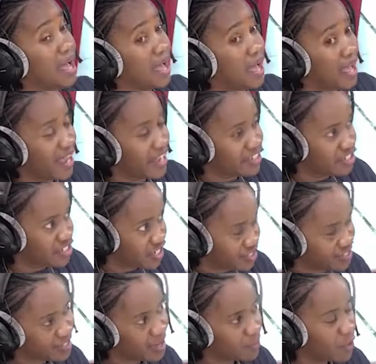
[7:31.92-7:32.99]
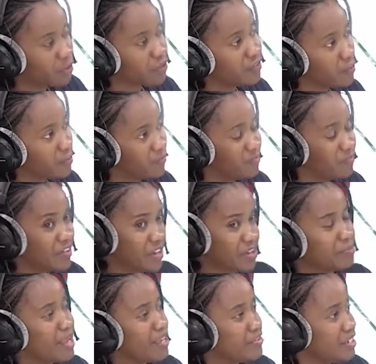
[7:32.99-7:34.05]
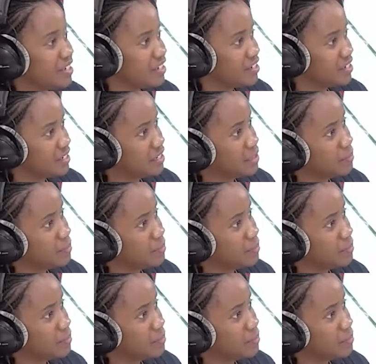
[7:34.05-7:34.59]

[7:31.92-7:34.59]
I had just come out of a very bad relationship.